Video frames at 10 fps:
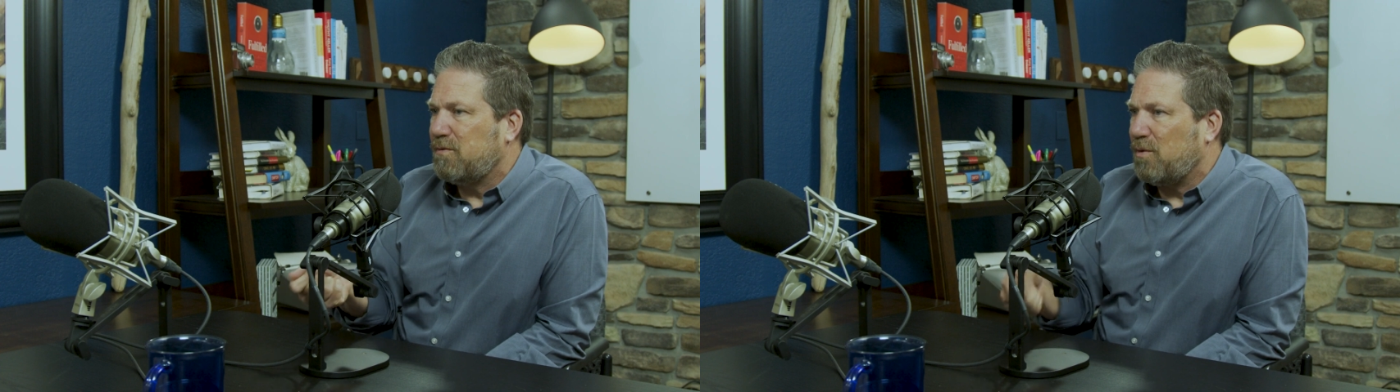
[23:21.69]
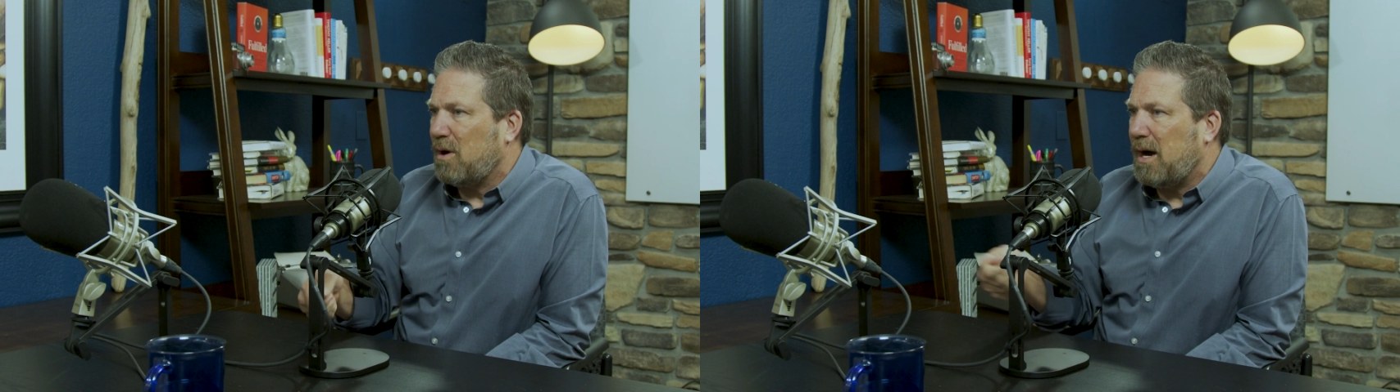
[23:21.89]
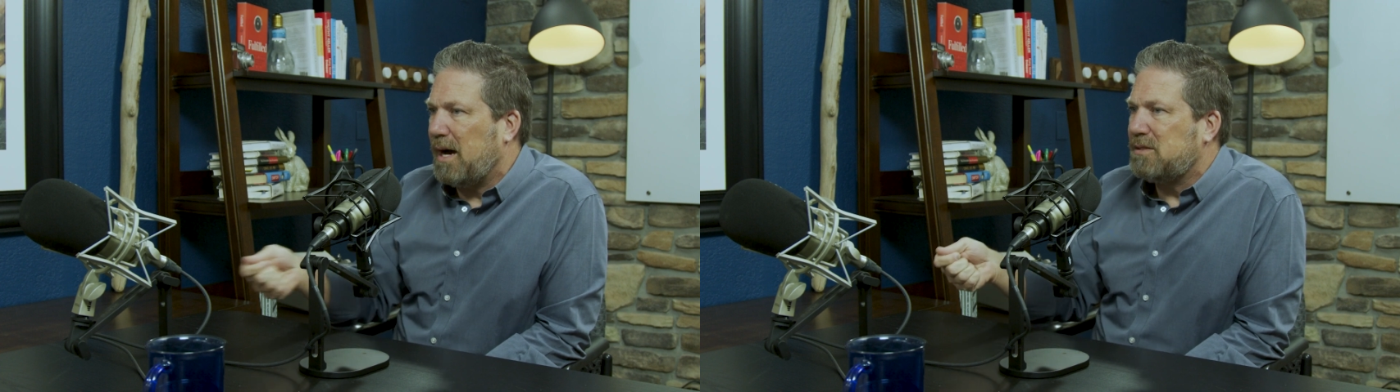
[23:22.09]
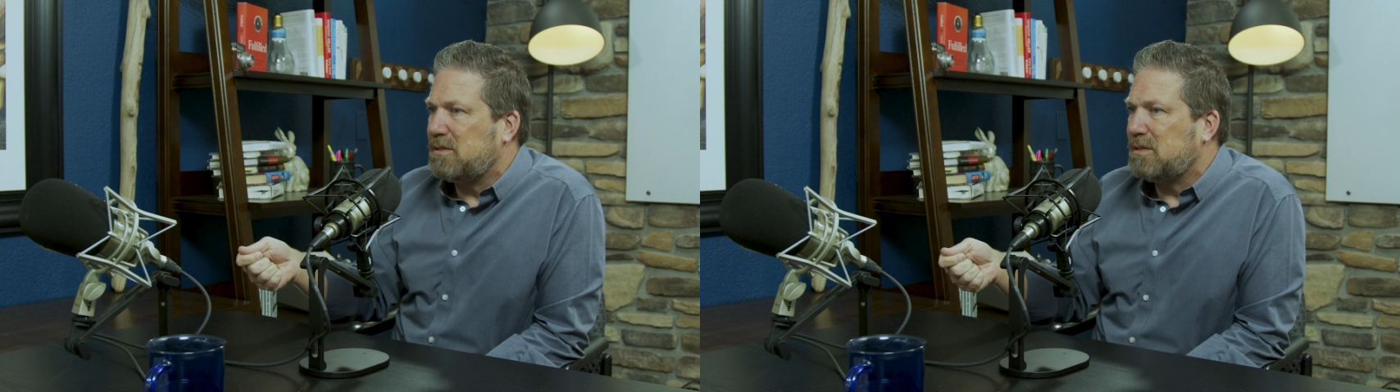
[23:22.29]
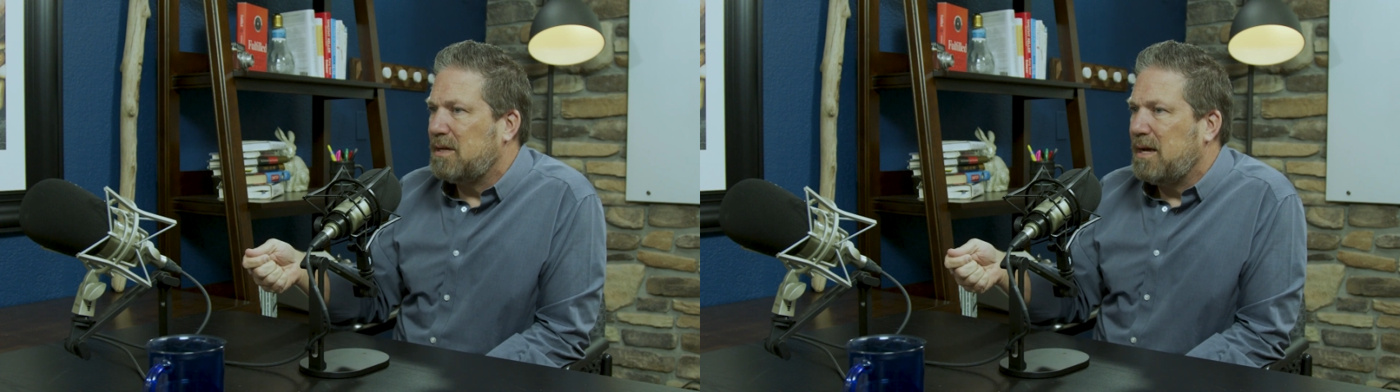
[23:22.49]
for
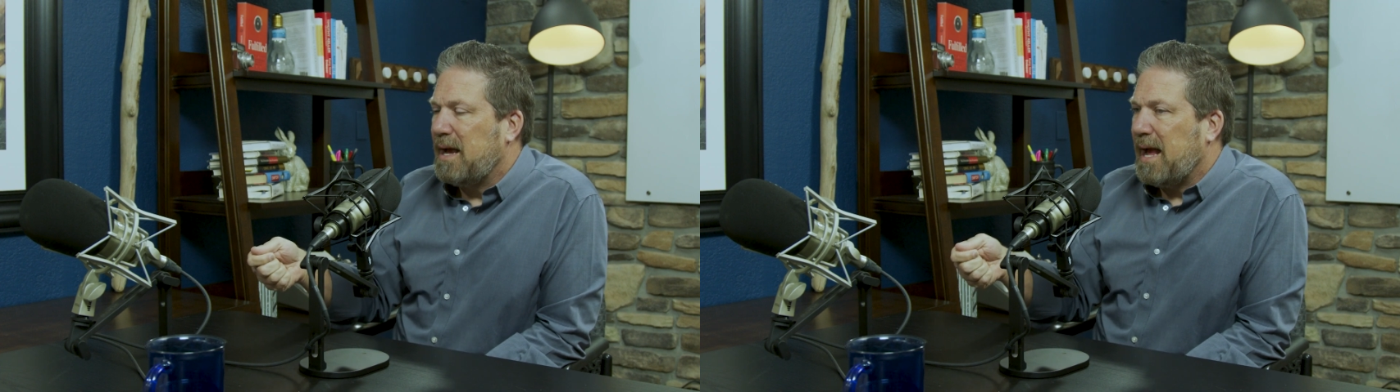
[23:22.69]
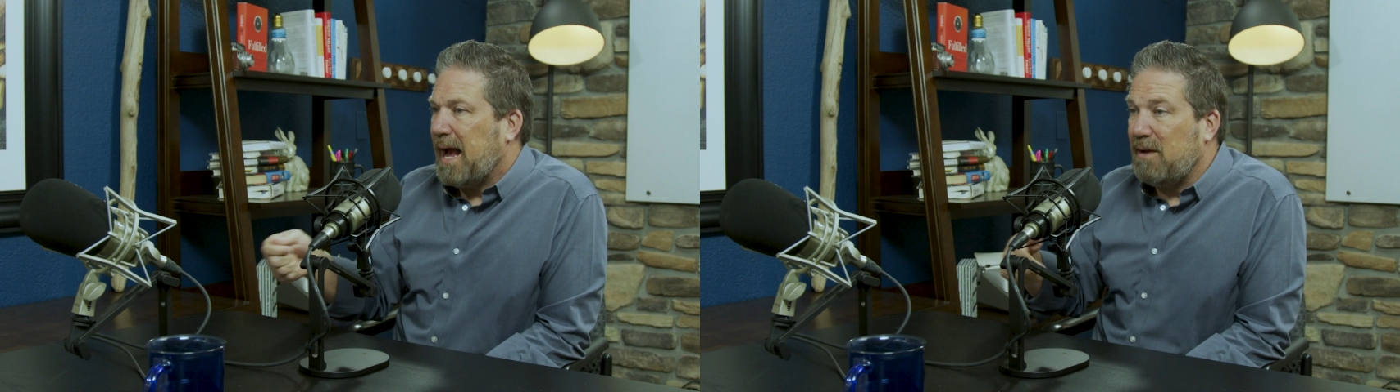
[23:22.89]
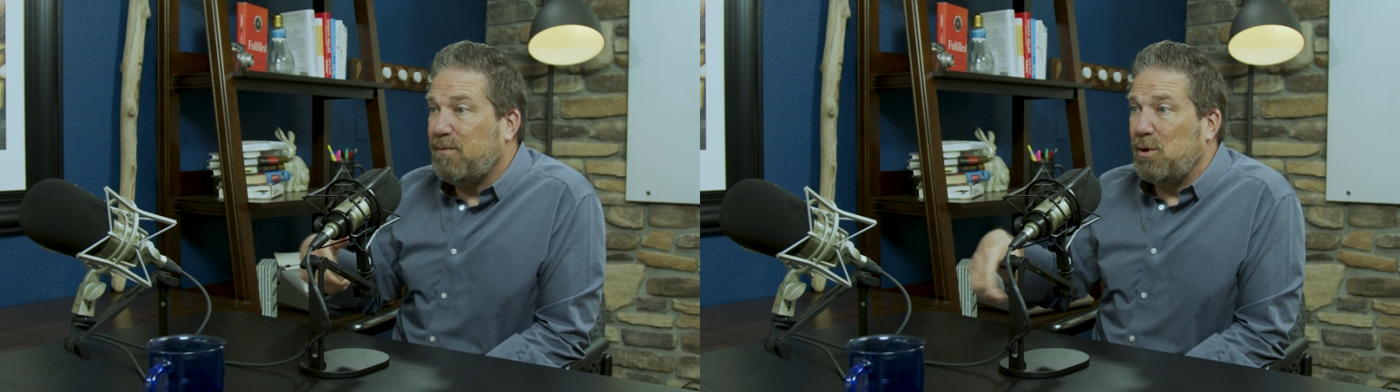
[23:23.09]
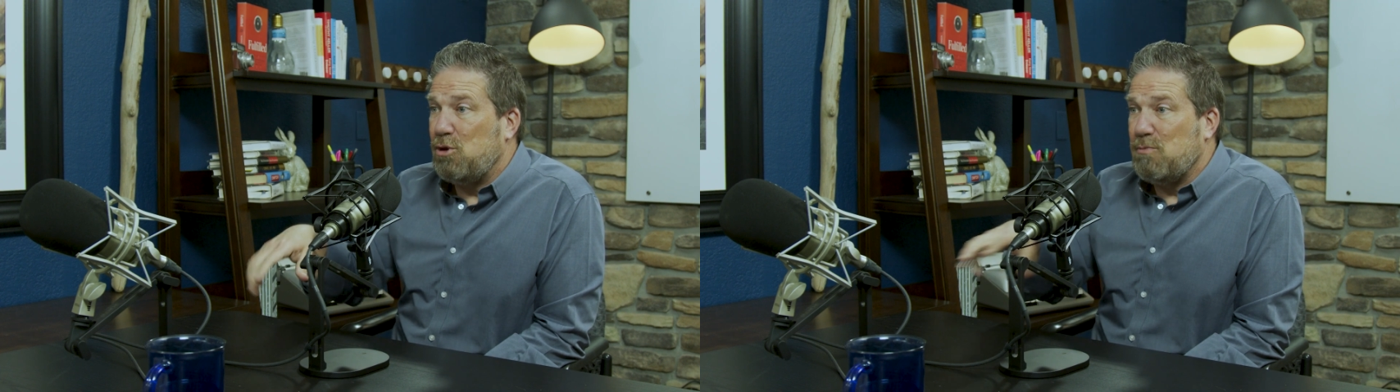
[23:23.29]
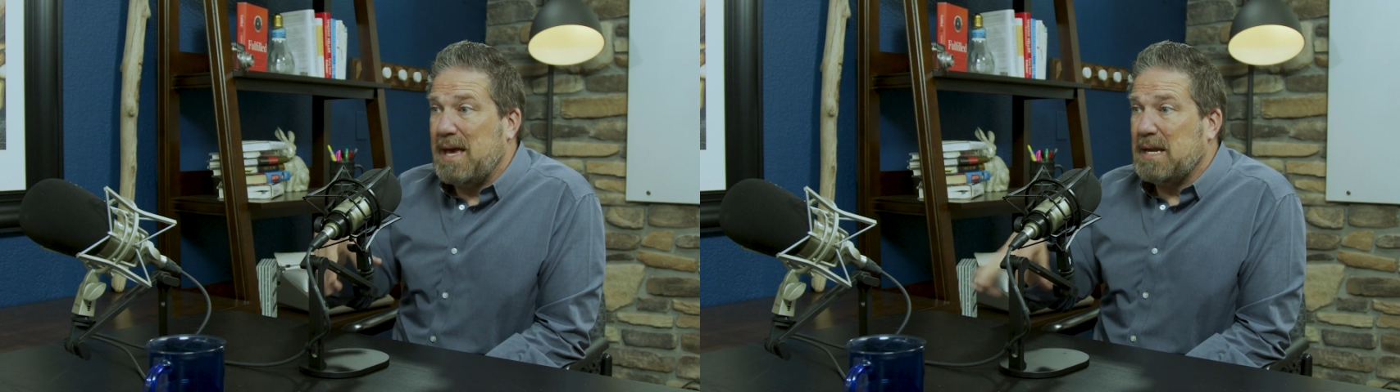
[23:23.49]
us and for
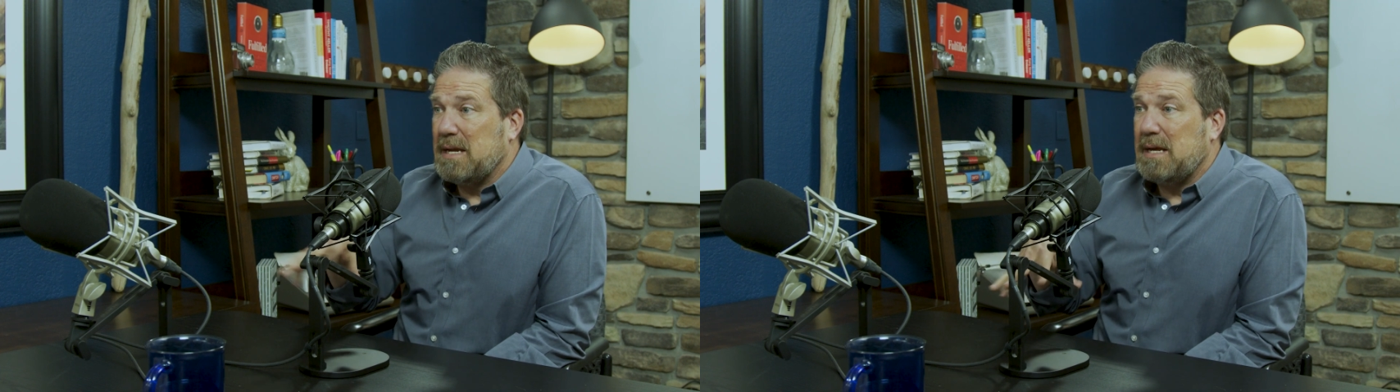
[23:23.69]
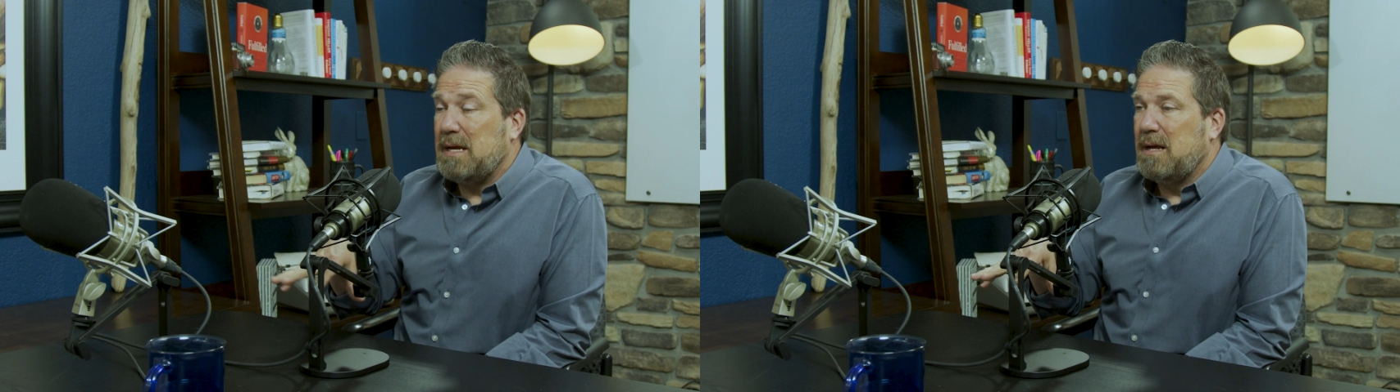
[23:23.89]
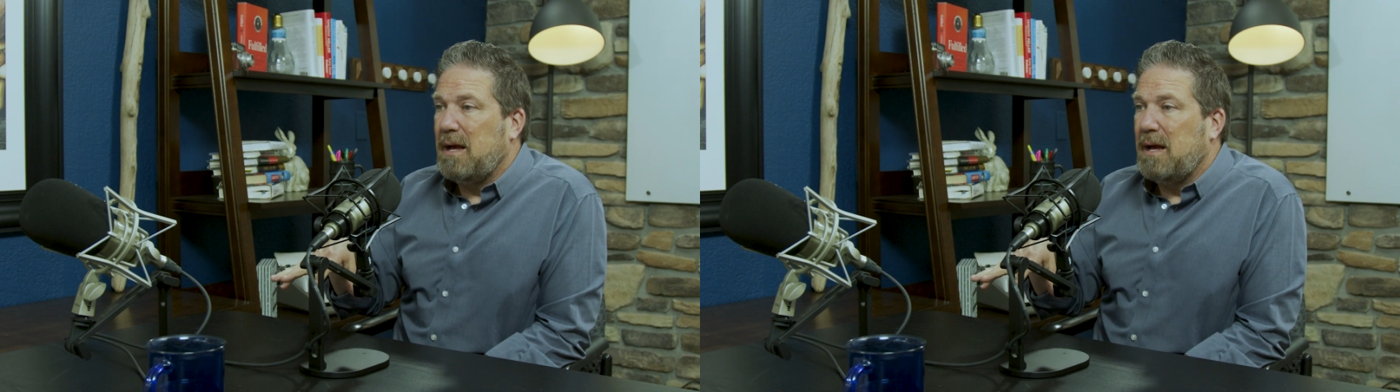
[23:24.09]
humanity.